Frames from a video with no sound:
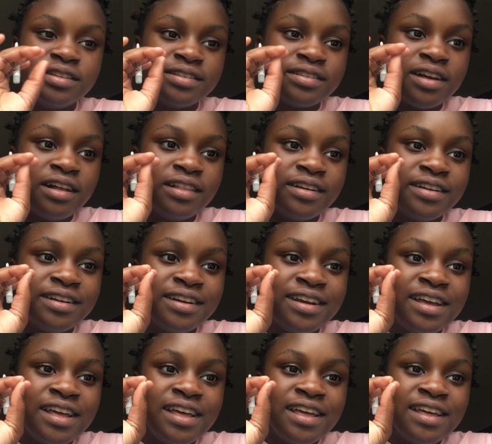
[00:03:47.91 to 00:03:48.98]
this color
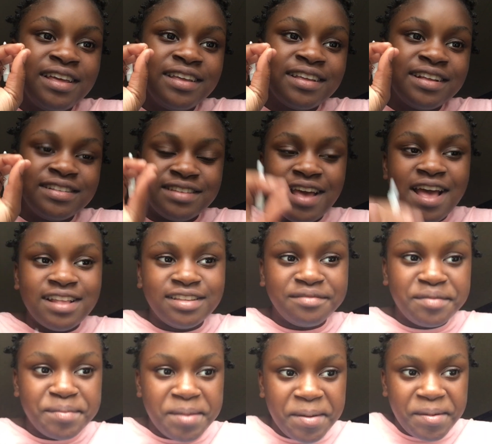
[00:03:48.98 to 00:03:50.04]
because it had
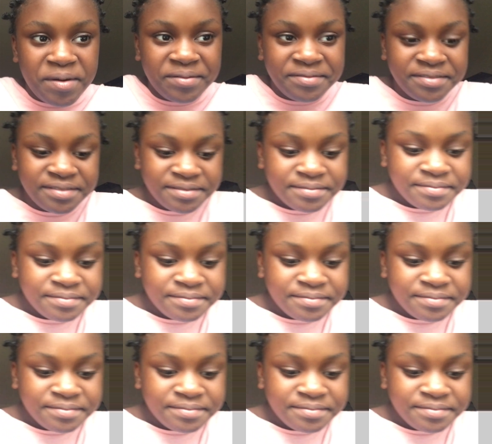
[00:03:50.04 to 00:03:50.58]
some in my mouth.